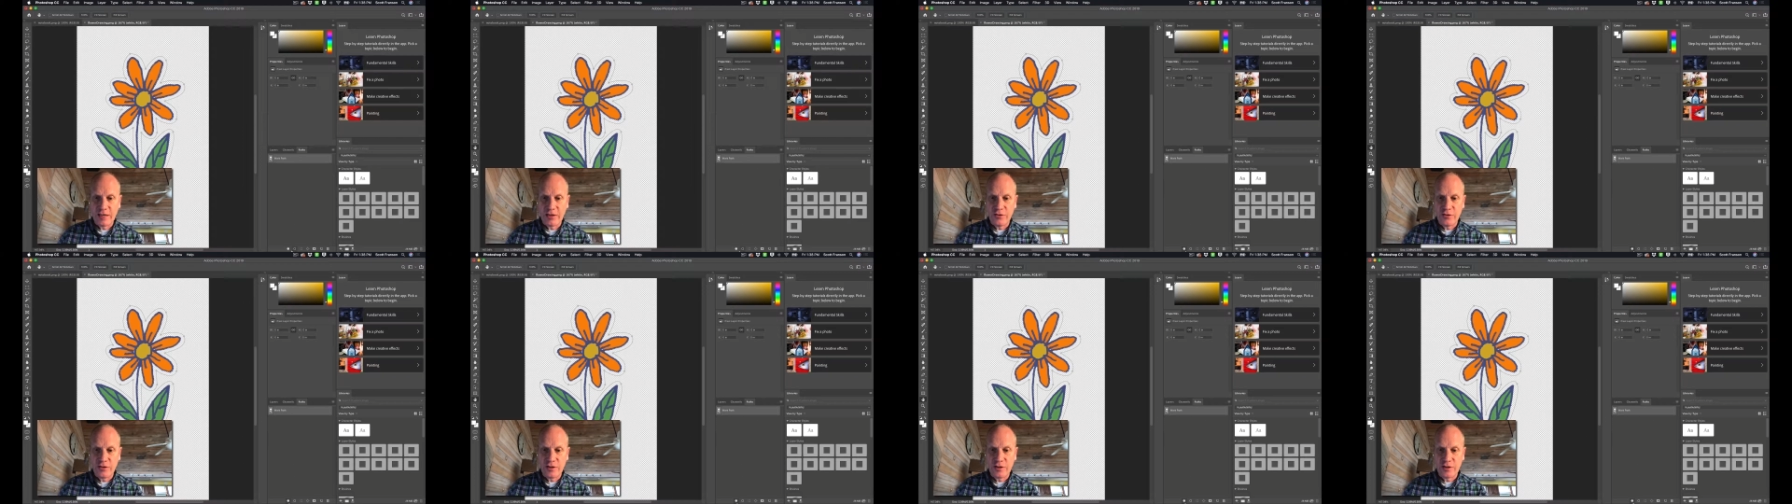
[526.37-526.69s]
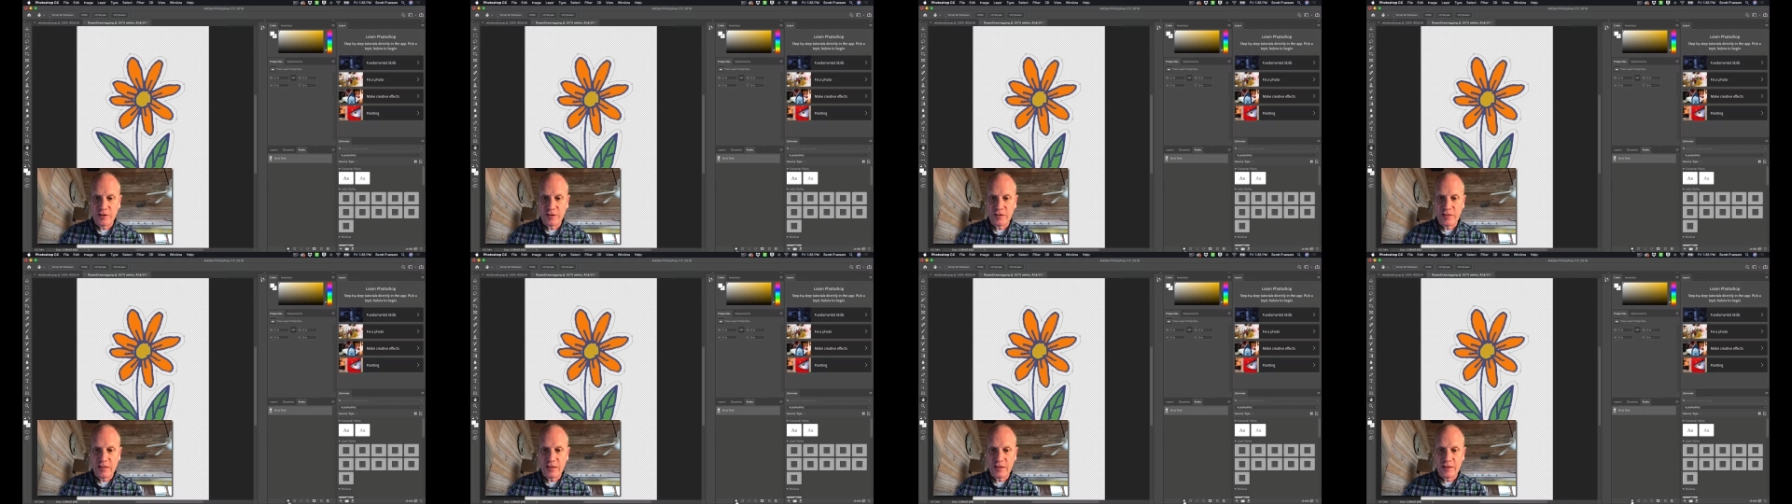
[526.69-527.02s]
you can
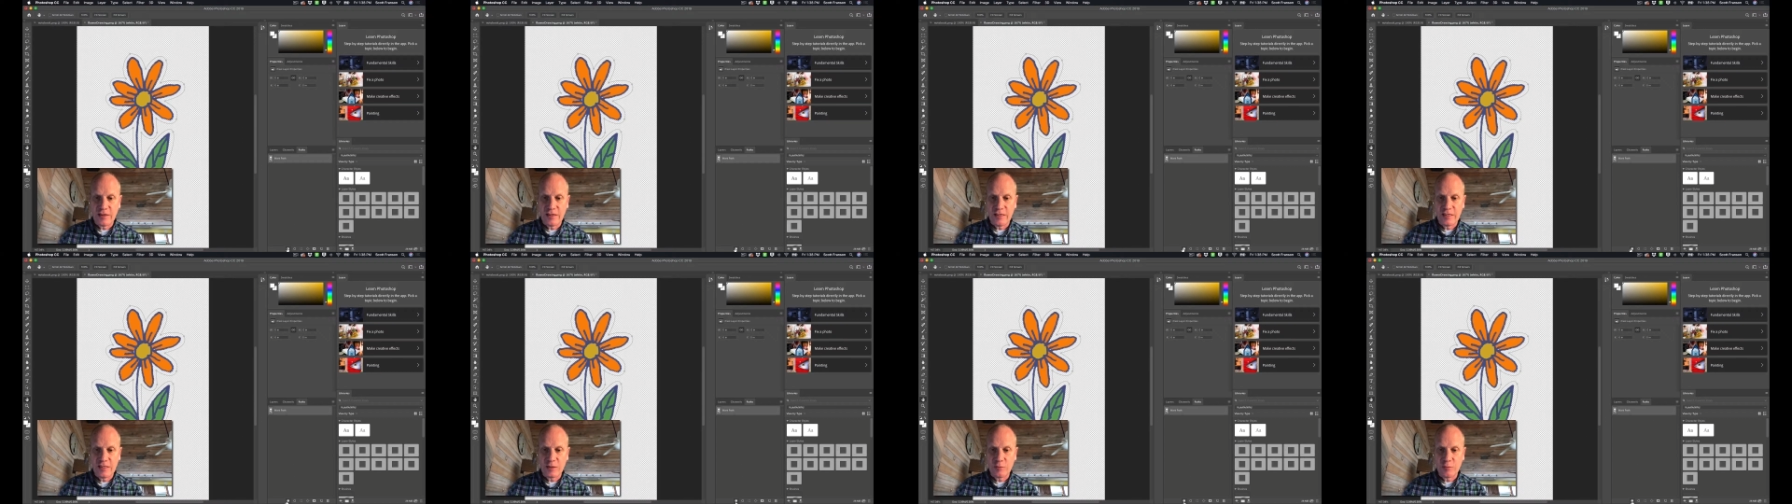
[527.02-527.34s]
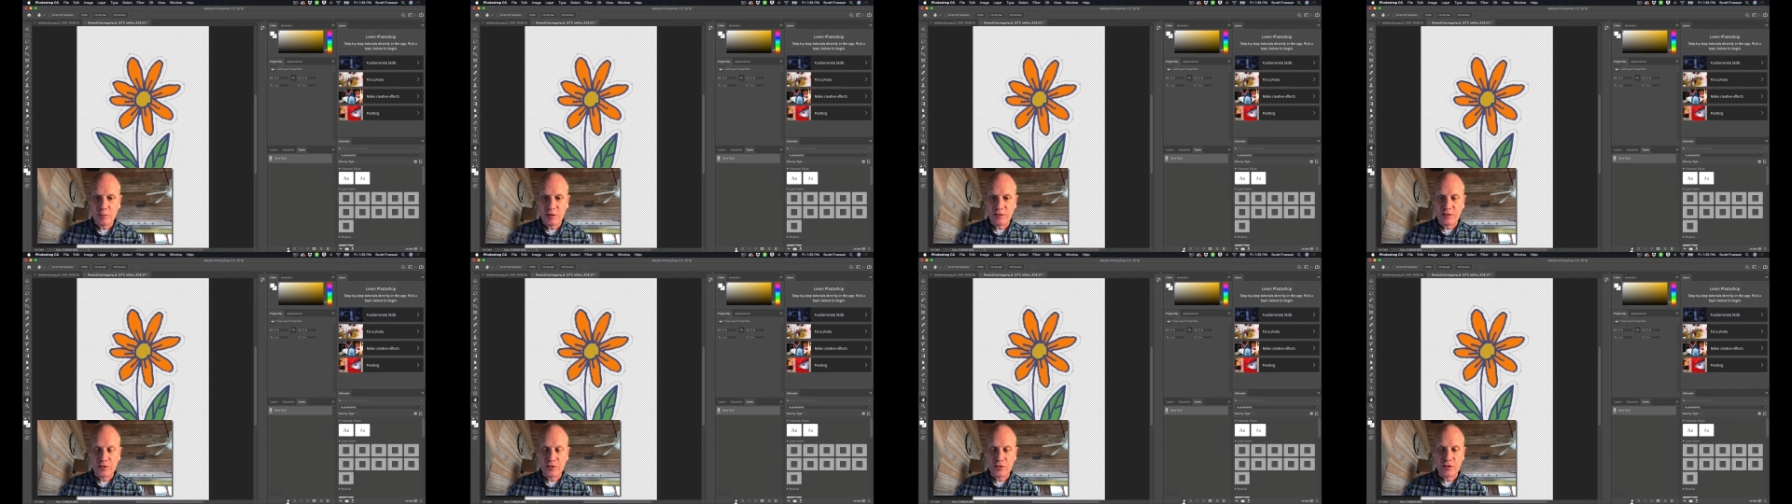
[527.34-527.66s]
click on this
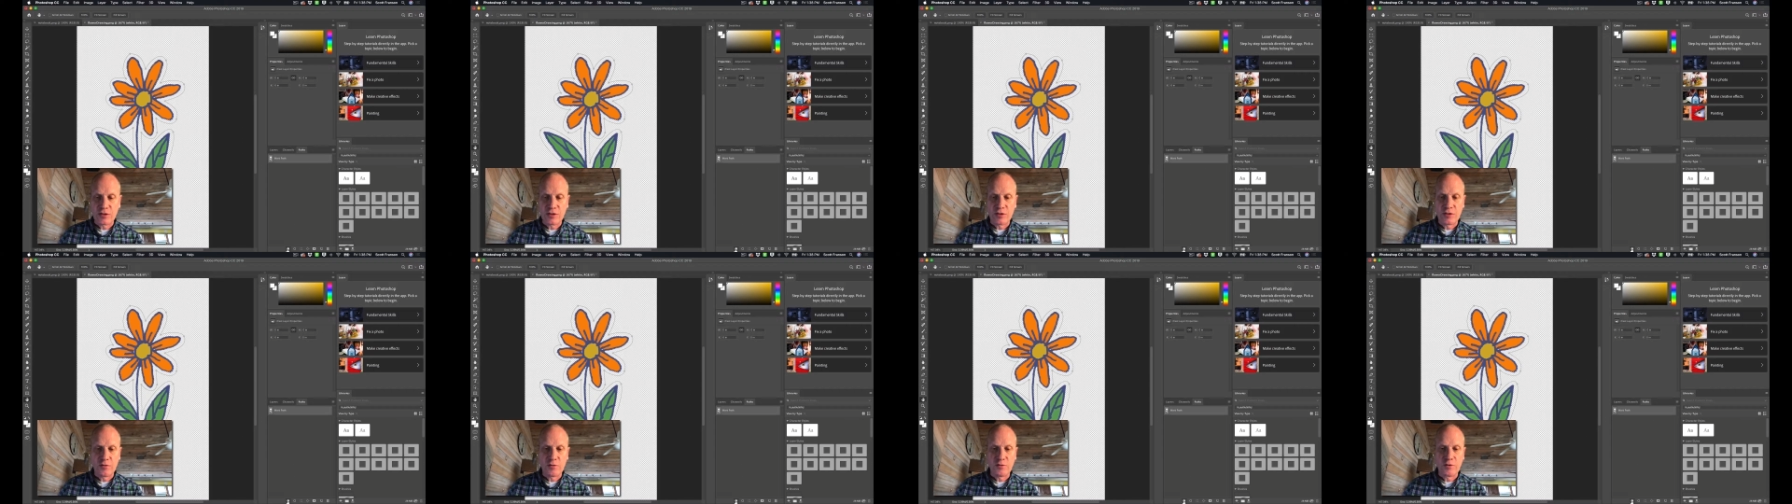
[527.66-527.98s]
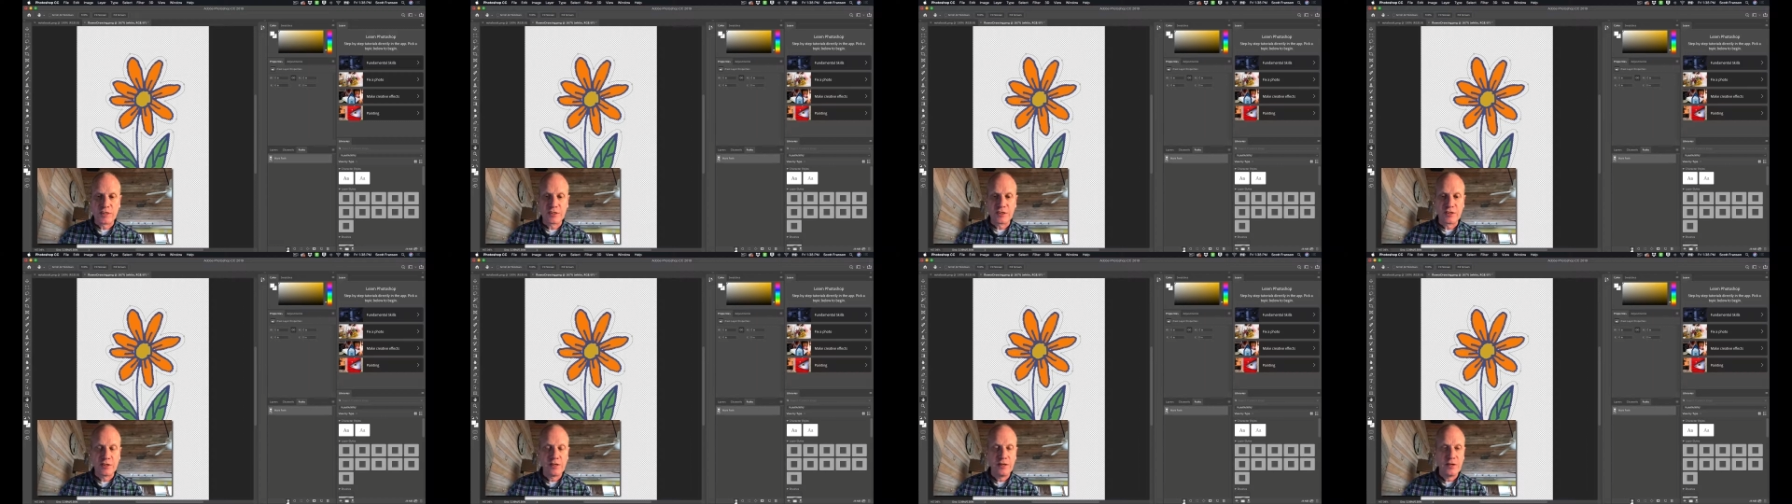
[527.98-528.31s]
small circle,
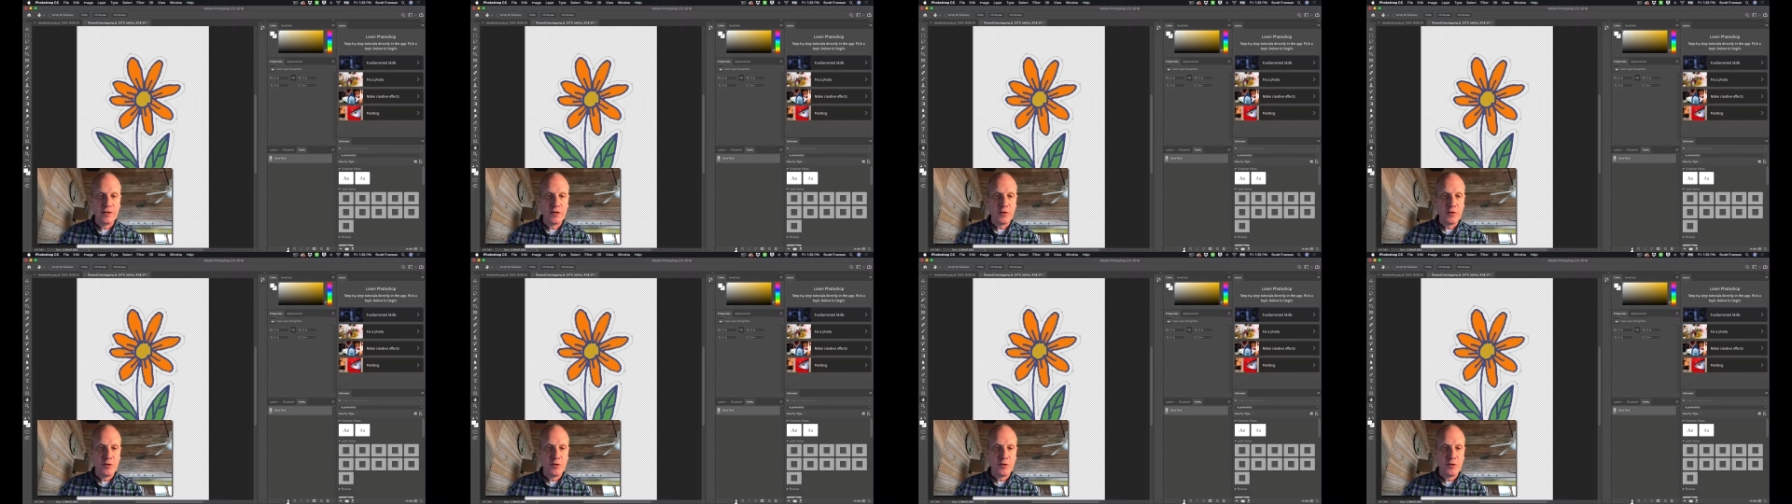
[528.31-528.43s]
which